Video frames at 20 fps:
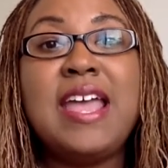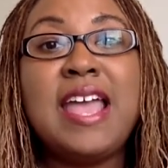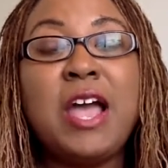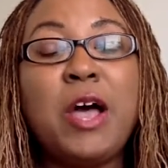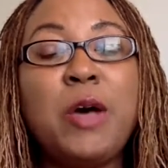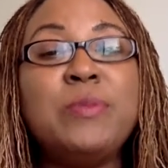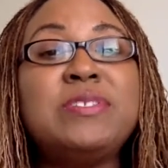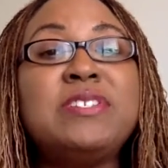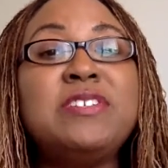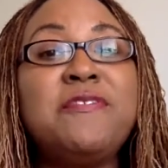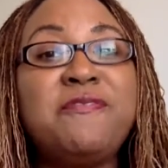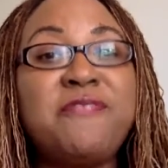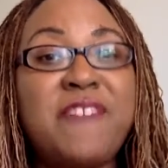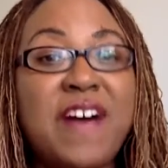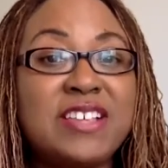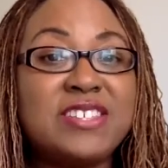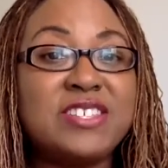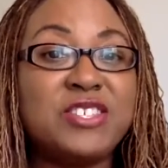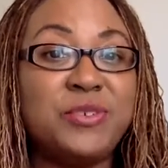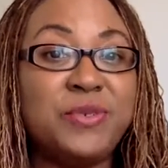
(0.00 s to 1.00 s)
helps to
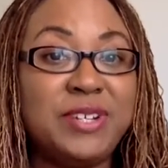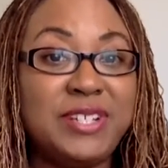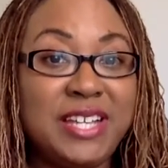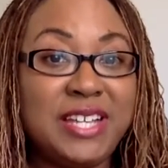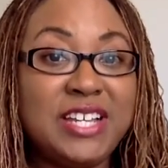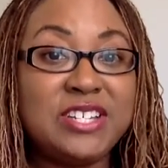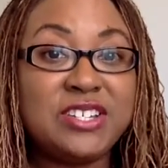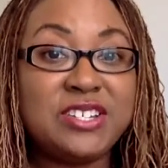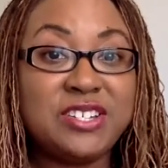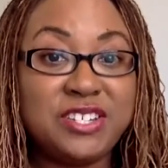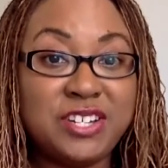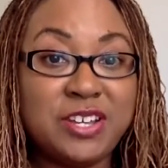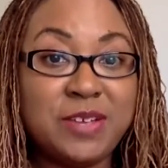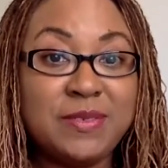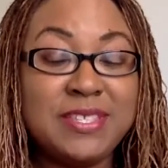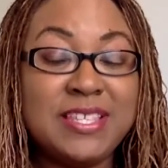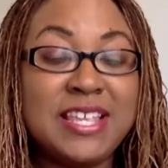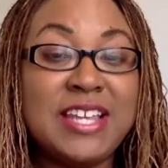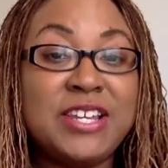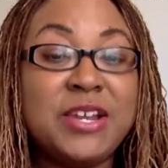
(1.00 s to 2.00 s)
foster
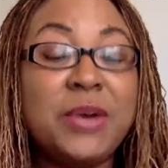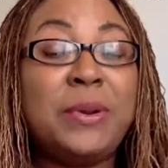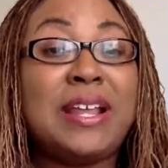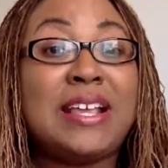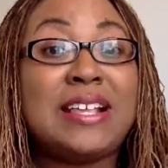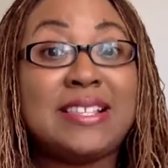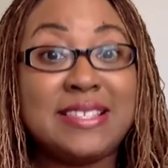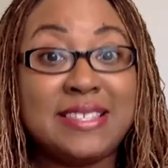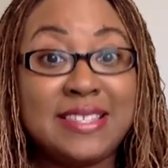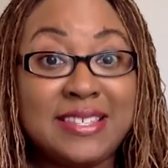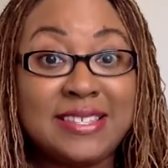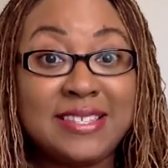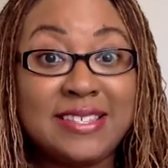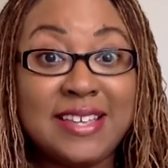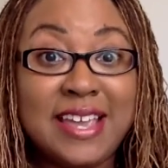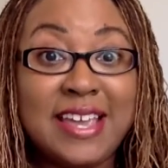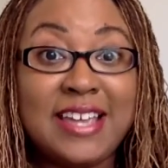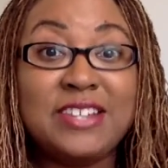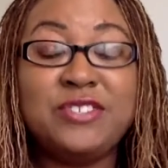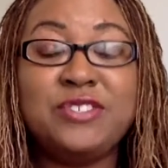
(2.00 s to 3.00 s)
relationships that don't exist
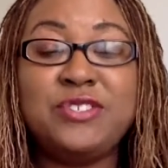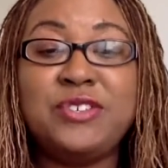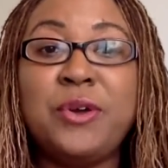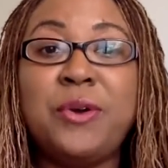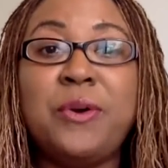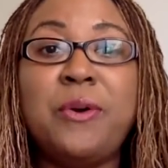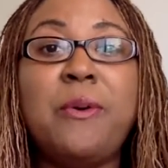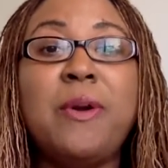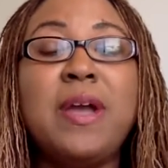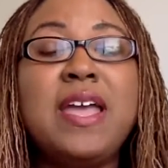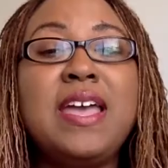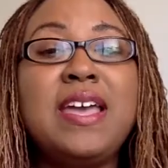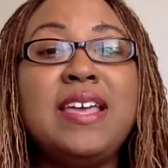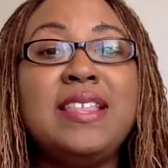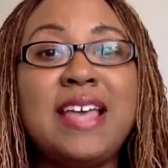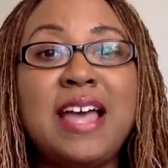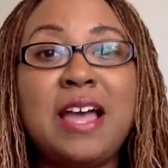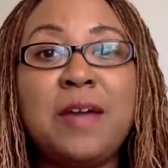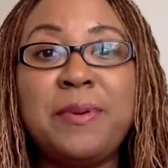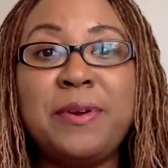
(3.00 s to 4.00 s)
yet. So
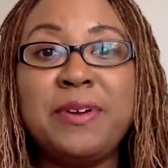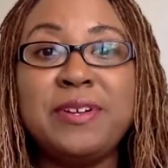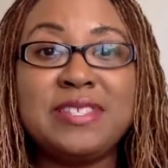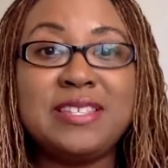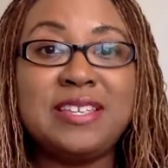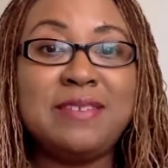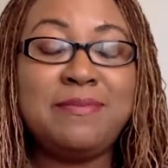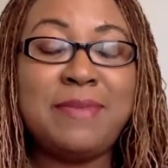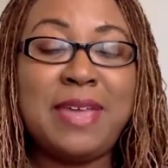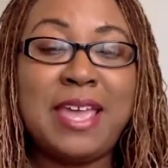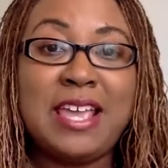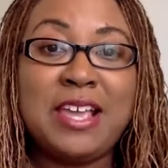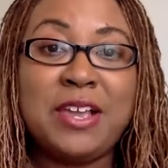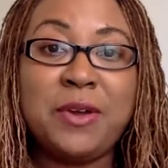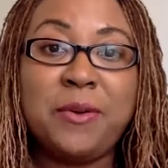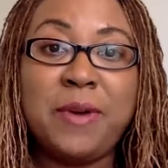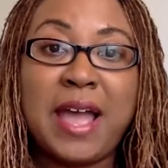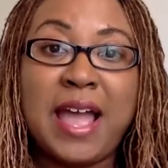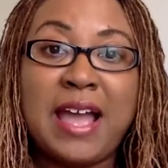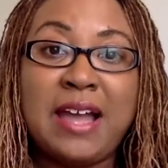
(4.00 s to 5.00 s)
that person may
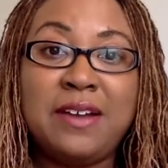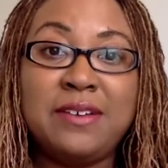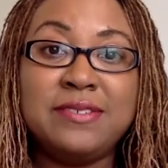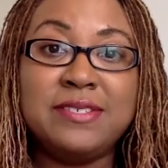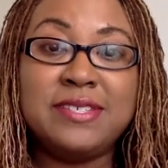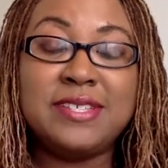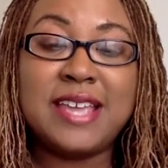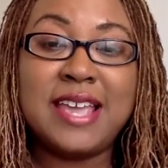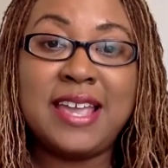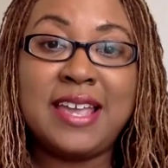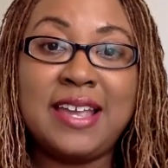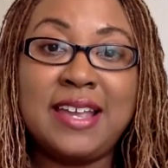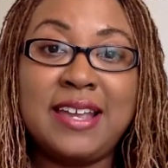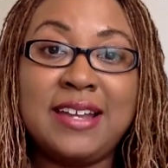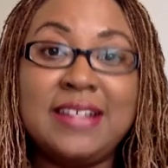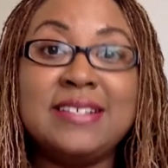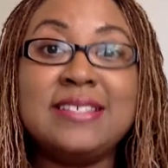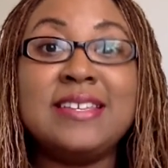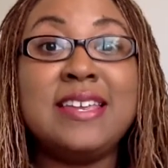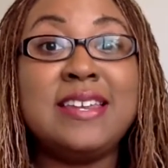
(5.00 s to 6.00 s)
go out and
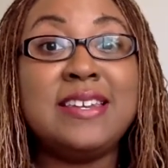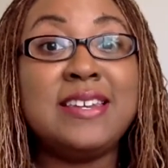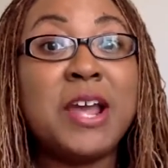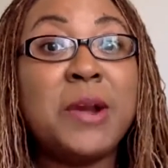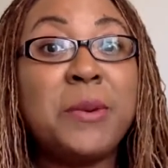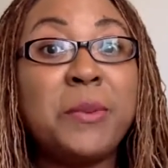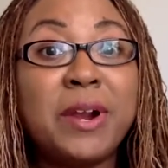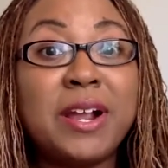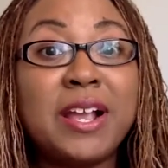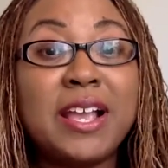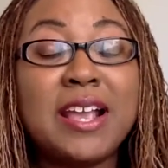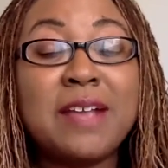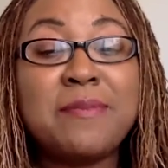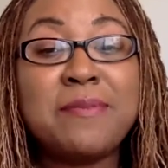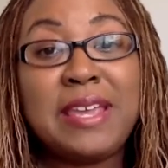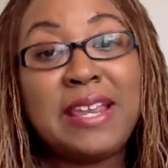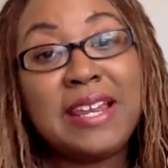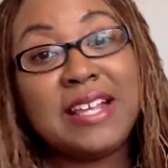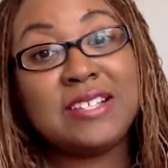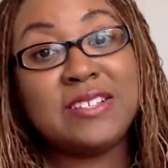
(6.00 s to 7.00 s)
attend networking
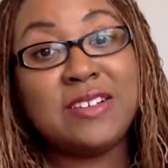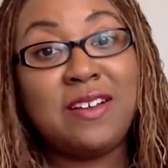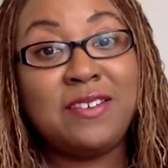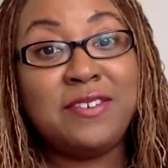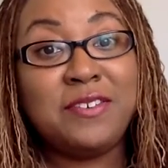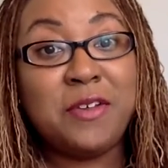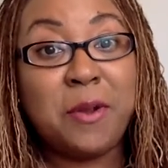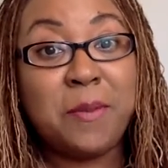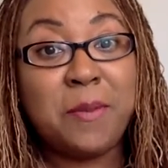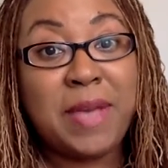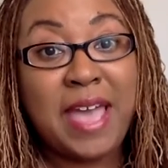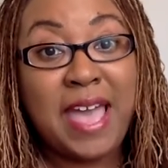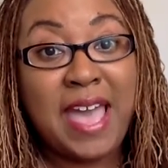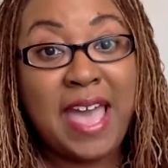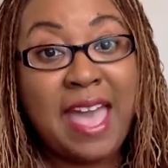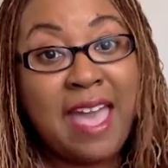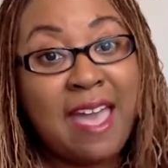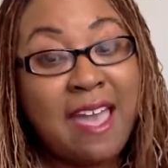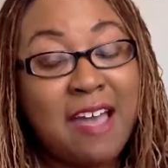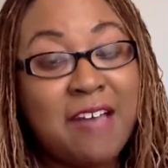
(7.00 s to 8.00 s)
meetings on your
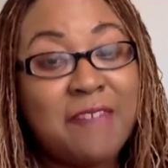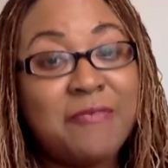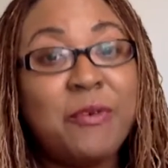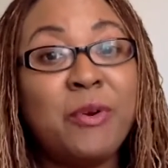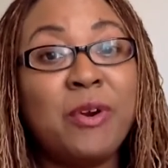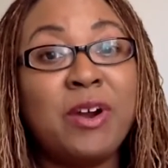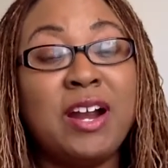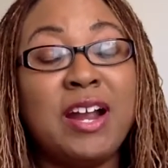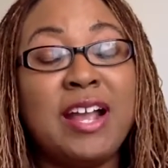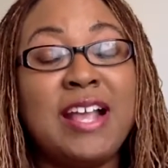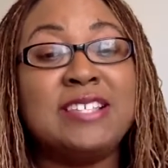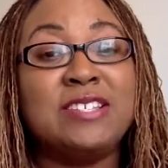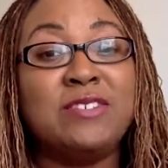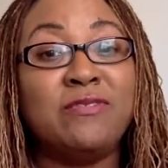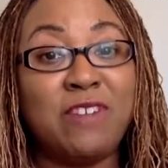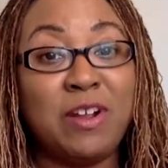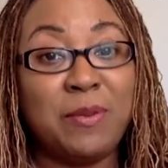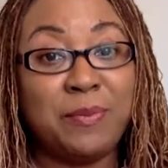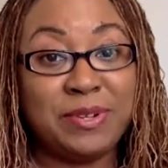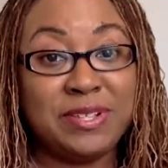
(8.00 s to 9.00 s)
behalf, or as a
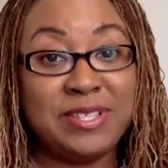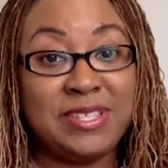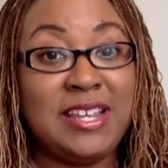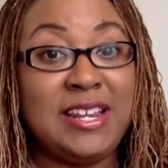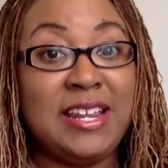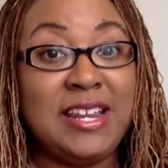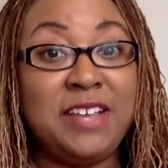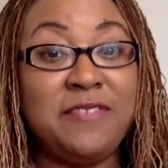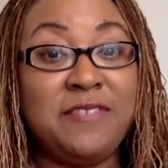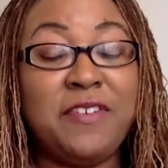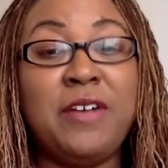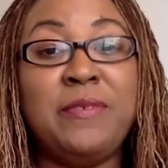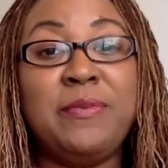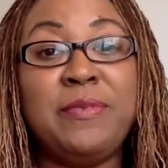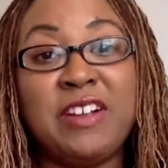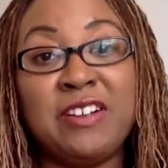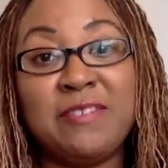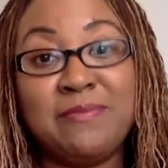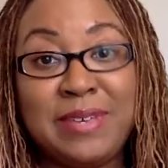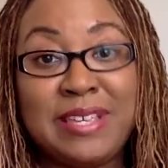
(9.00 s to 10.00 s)
representative of
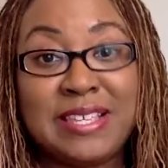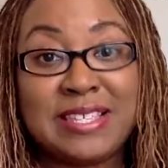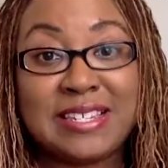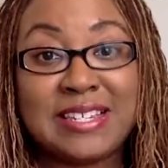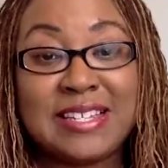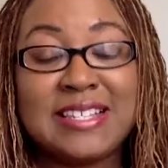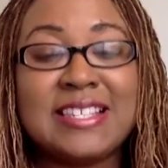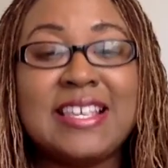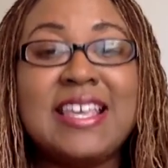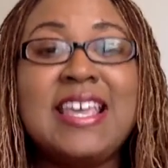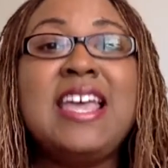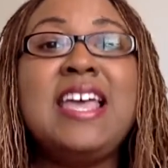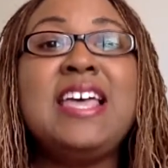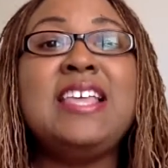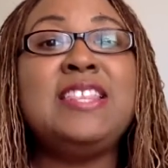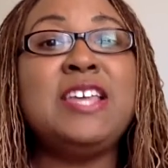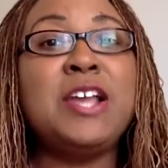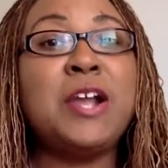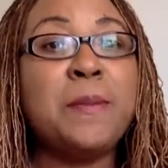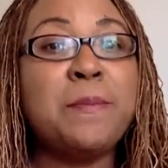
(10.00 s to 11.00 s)
your business,
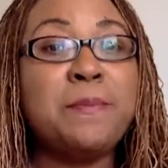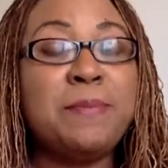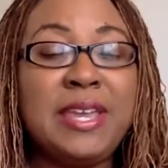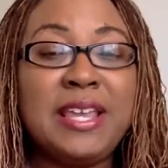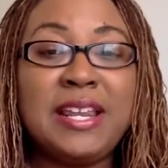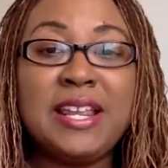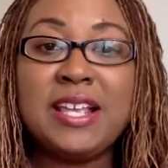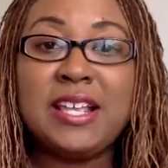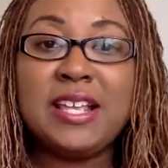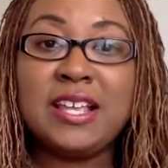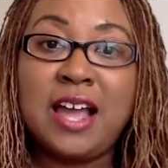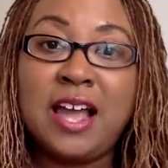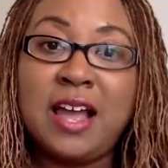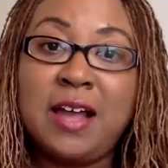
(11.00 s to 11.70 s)
they're meeting